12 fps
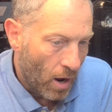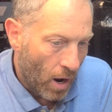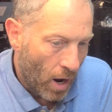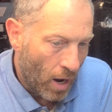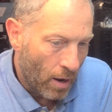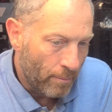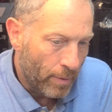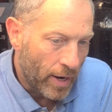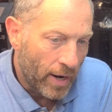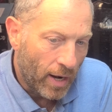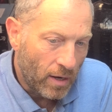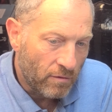But
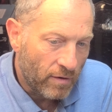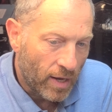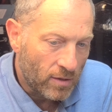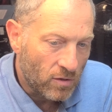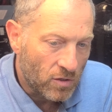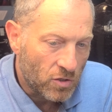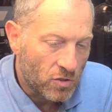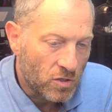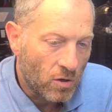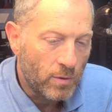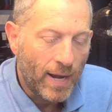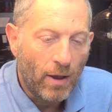in any event, it just,
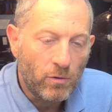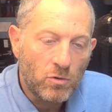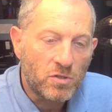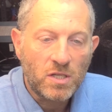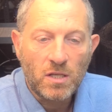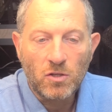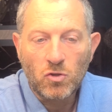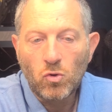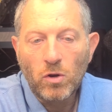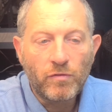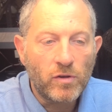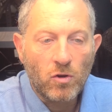so now you see the two
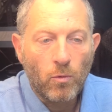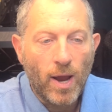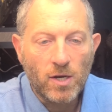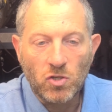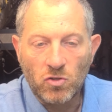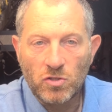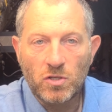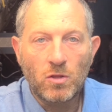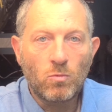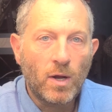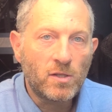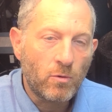different directions. You see
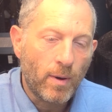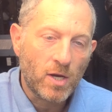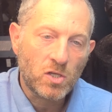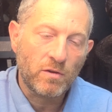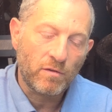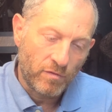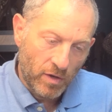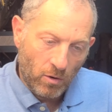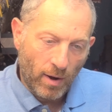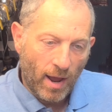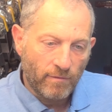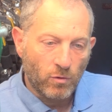the one direction of, if you
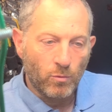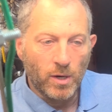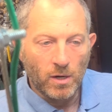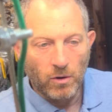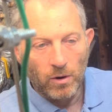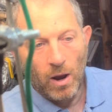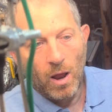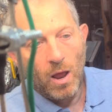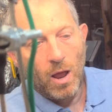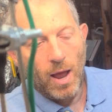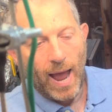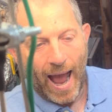don't have the reader,
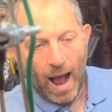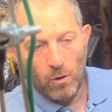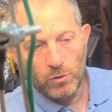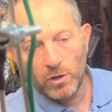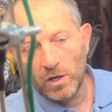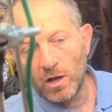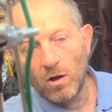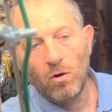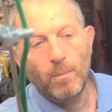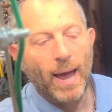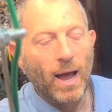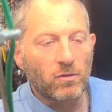how you can go
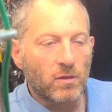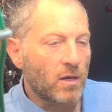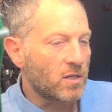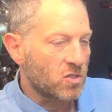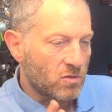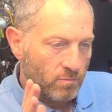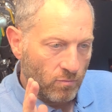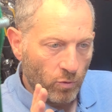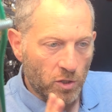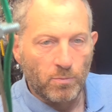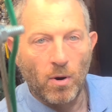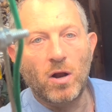about things,
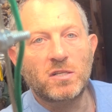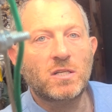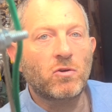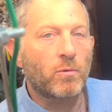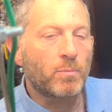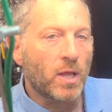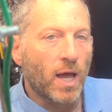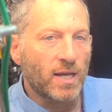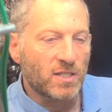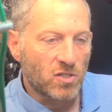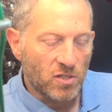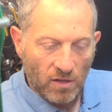which parts to
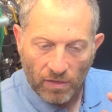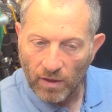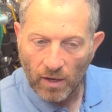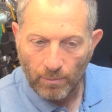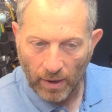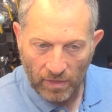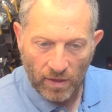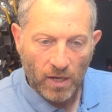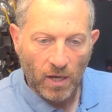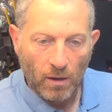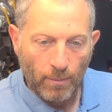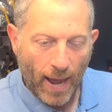replace, just to think by
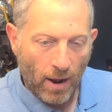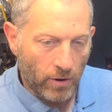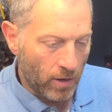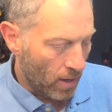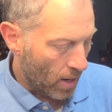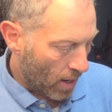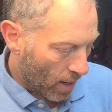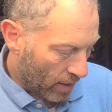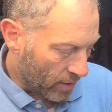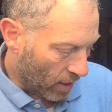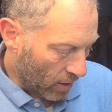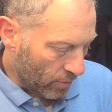thinking about it.
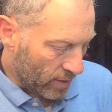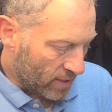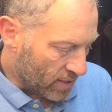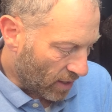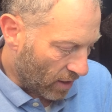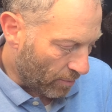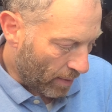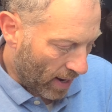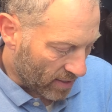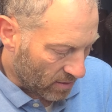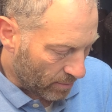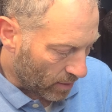And the other is this other
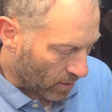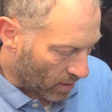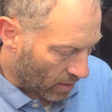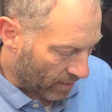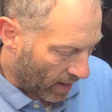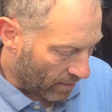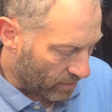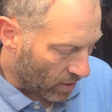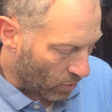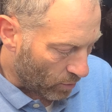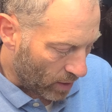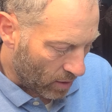possibility of having
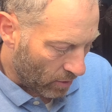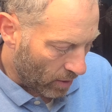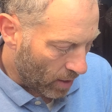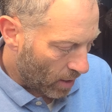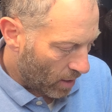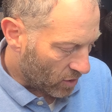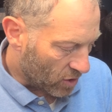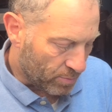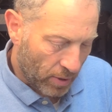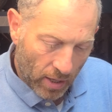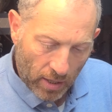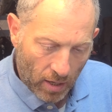a reader, just
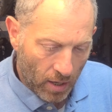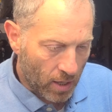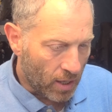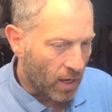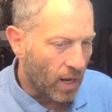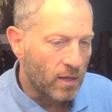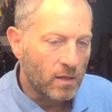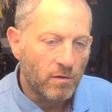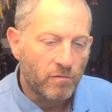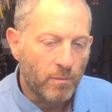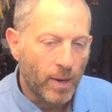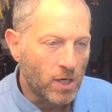plugging it in and getting the
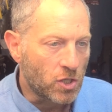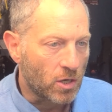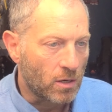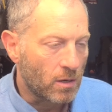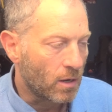information.